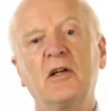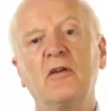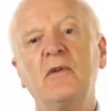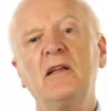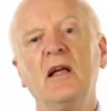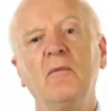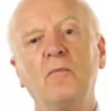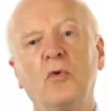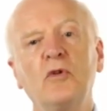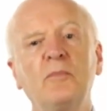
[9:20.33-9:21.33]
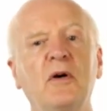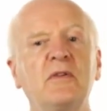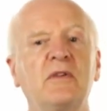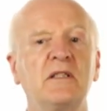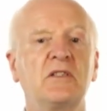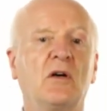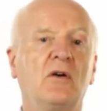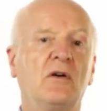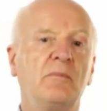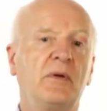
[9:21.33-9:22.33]
You can read more about this
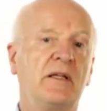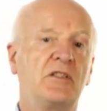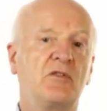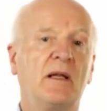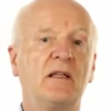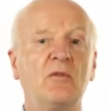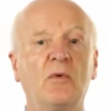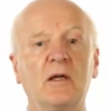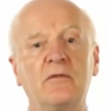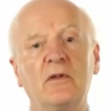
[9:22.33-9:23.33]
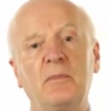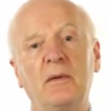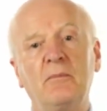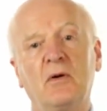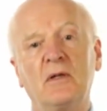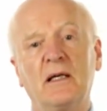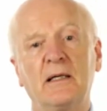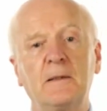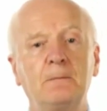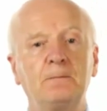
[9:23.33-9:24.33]
on page 21 of the PMBOK
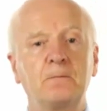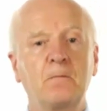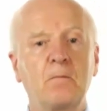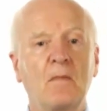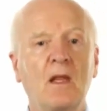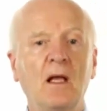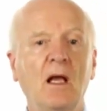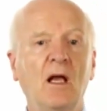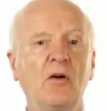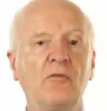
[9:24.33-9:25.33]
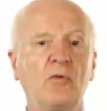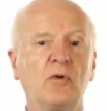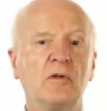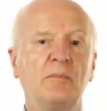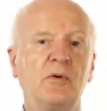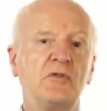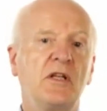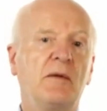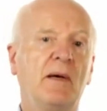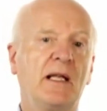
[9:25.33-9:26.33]
guide. 4,
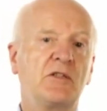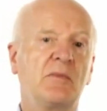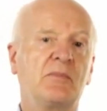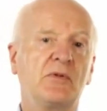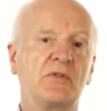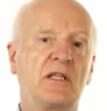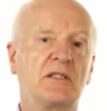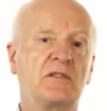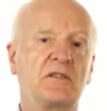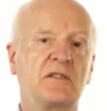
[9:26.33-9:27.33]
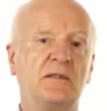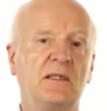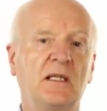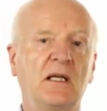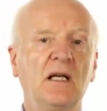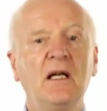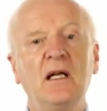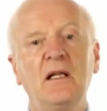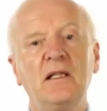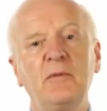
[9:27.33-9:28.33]
project management processes.
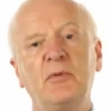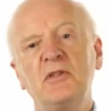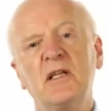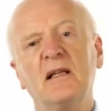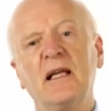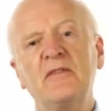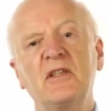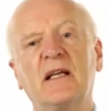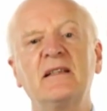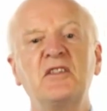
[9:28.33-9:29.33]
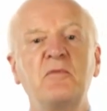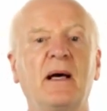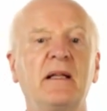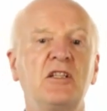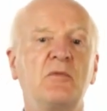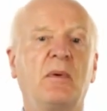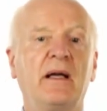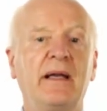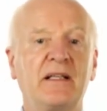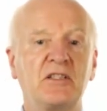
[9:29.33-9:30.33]
The project life cycle is managed
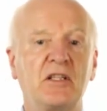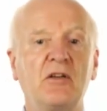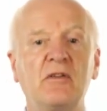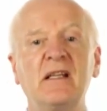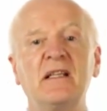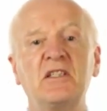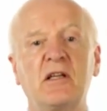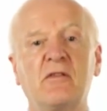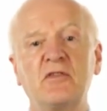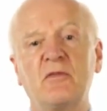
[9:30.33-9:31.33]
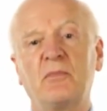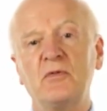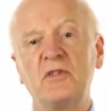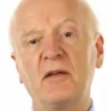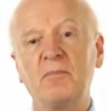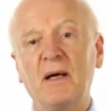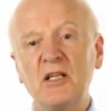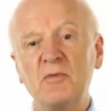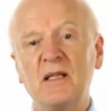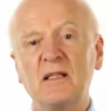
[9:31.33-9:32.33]
by executing a series of project
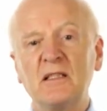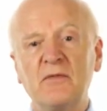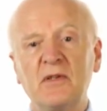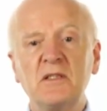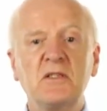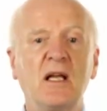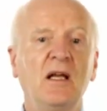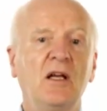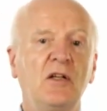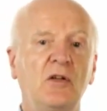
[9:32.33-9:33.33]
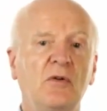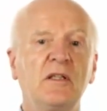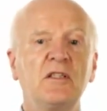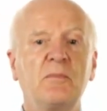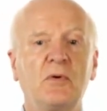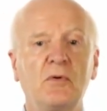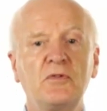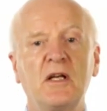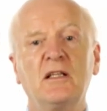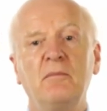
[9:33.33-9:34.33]
management activities known as
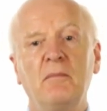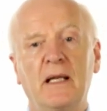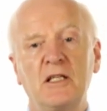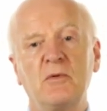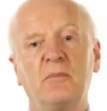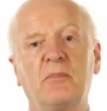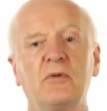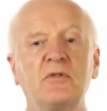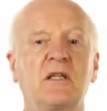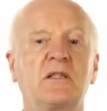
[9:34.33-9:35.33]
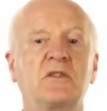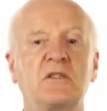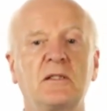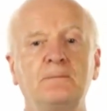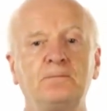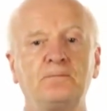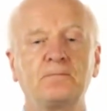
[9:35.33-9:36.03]
project management processes.